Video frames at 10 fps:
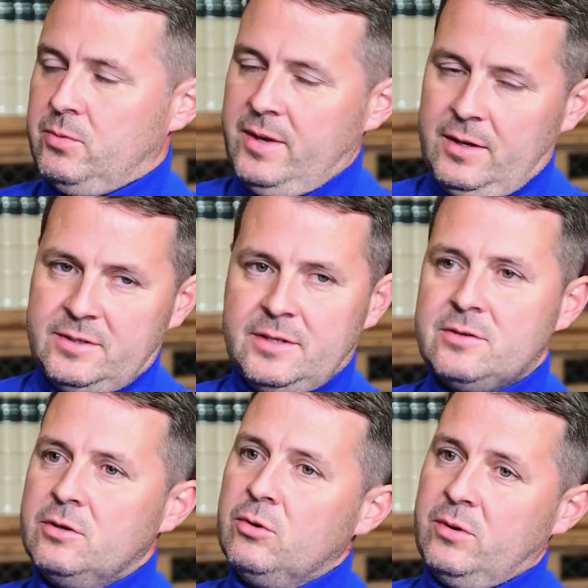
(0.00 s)
We had a
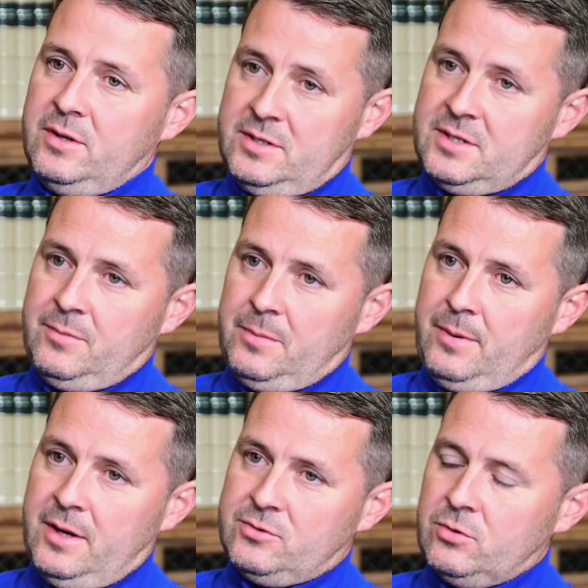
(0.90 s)
sense of loyalty to some of the
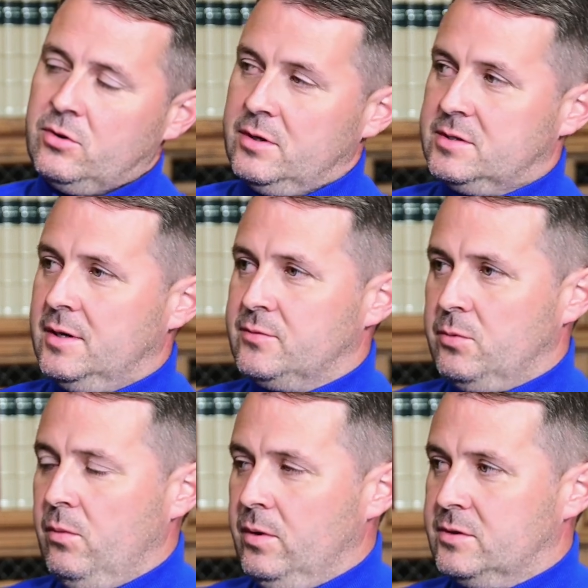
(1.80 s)
players who'd got us up, so
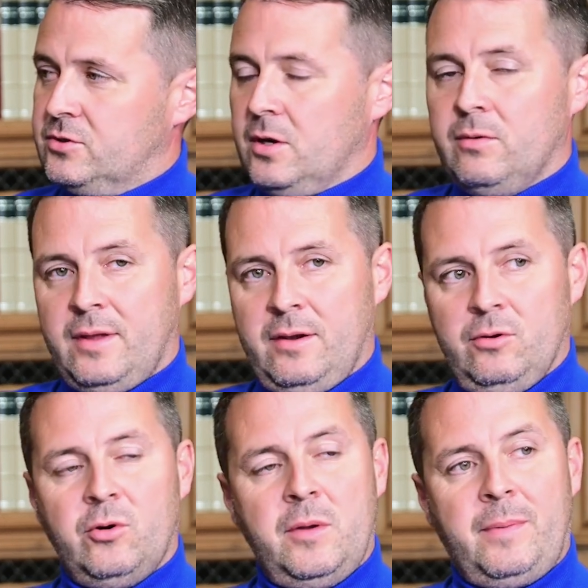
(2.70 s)
we wanted to show that
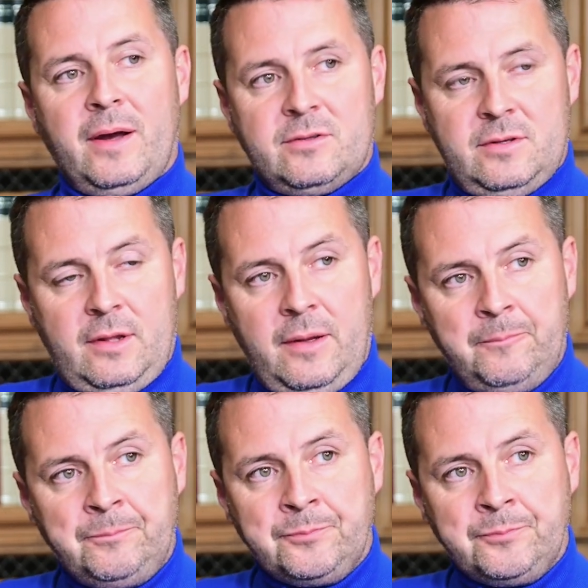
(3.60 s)
loyalty back to them.